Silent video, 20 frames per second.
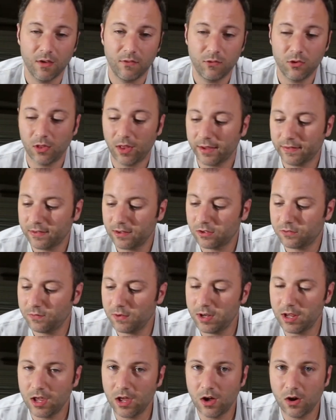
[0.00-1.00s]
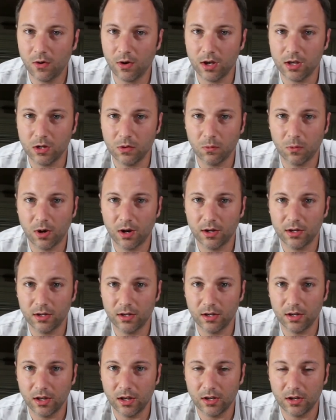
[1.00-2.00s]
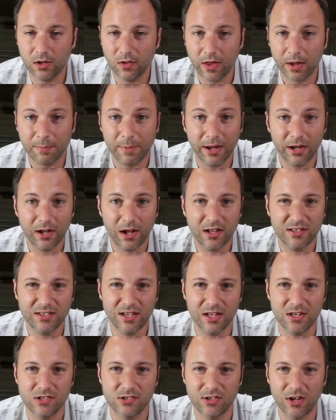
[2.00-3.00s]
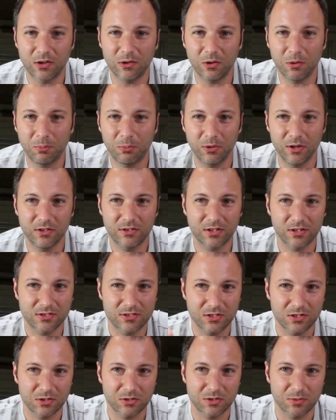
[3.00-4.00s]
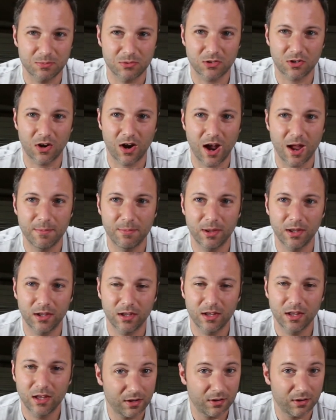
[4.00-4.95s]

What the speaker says: If you like this video and you like my content in general, please consider subscribing.